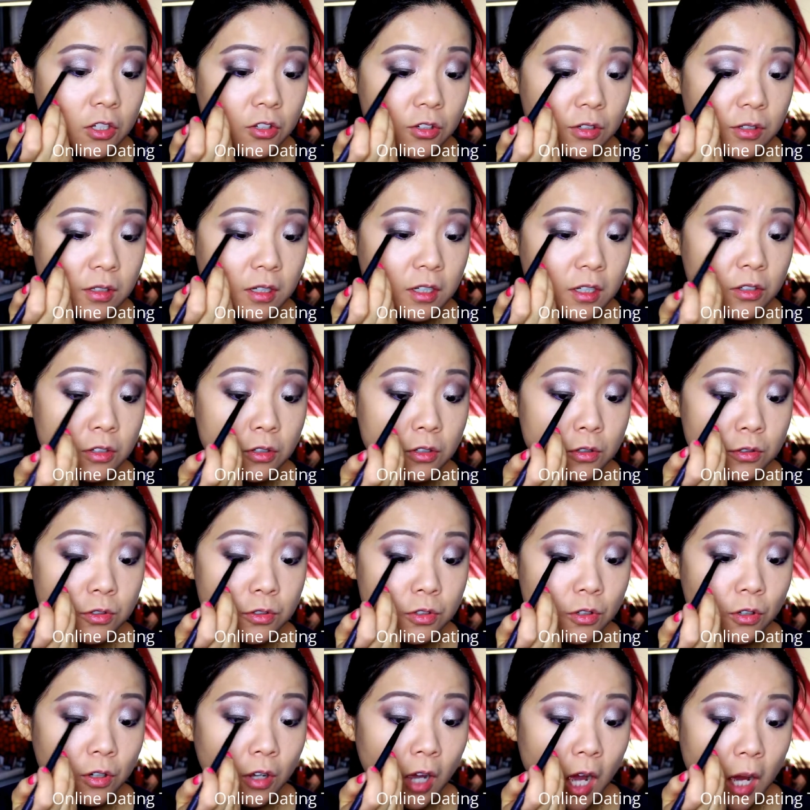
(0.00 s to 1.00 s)
You just need to
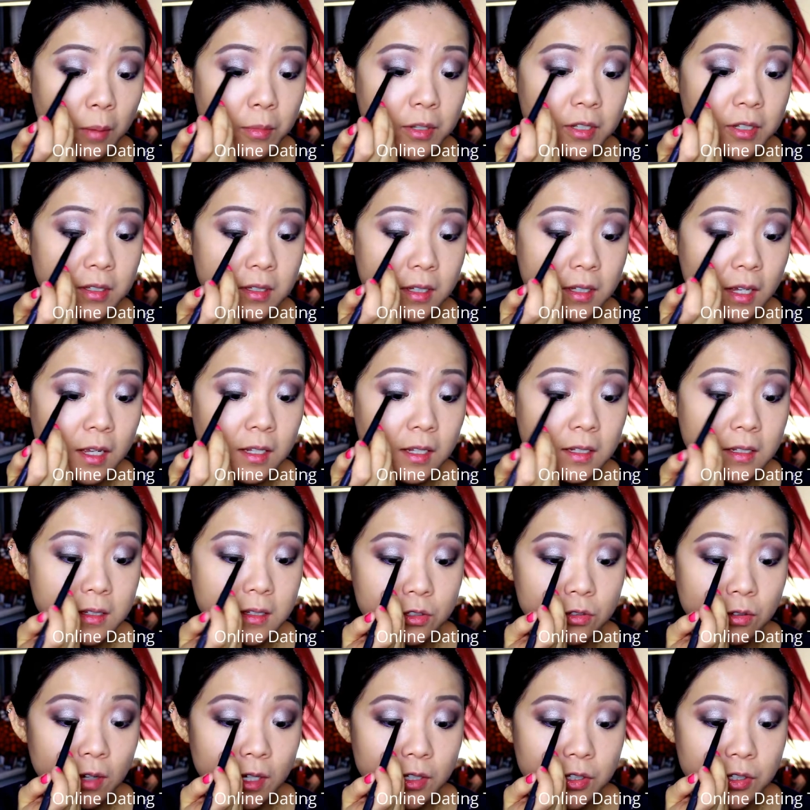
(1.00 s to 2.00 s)
use your common
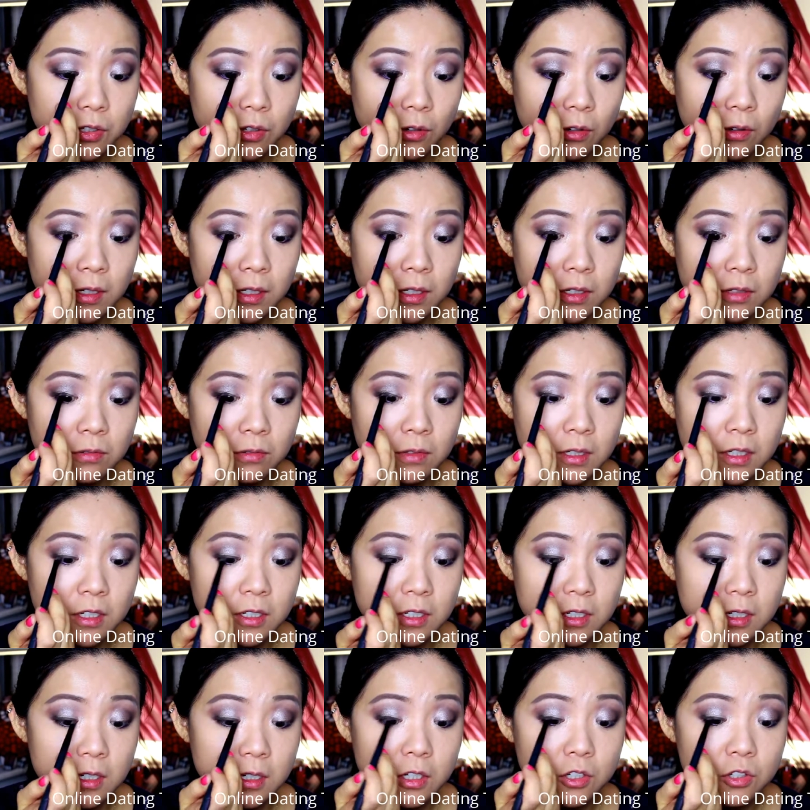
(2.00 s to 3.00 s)
sense. Trust your
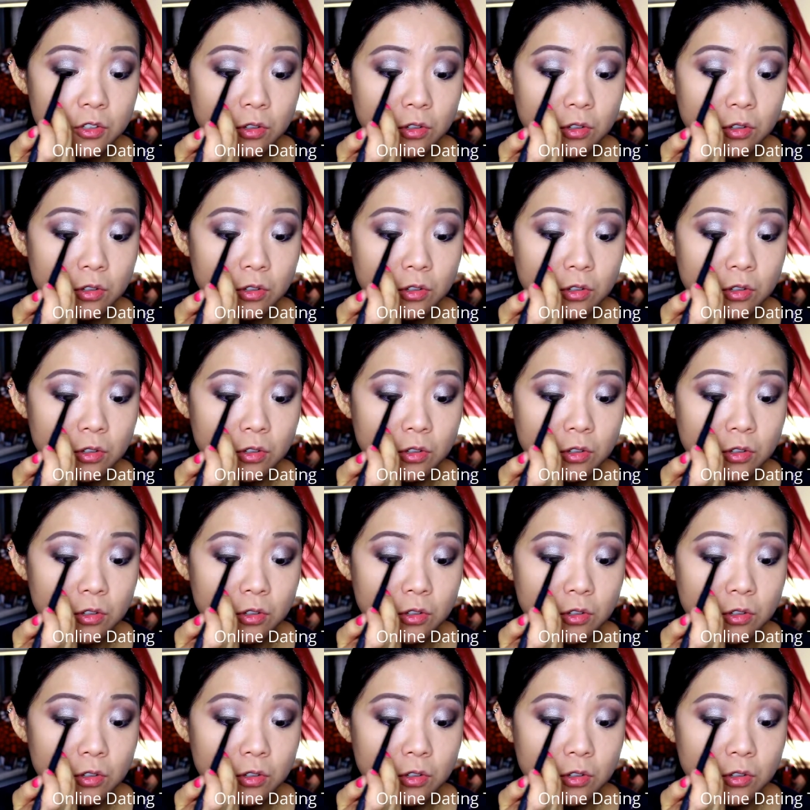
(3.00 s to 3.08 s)
intuition.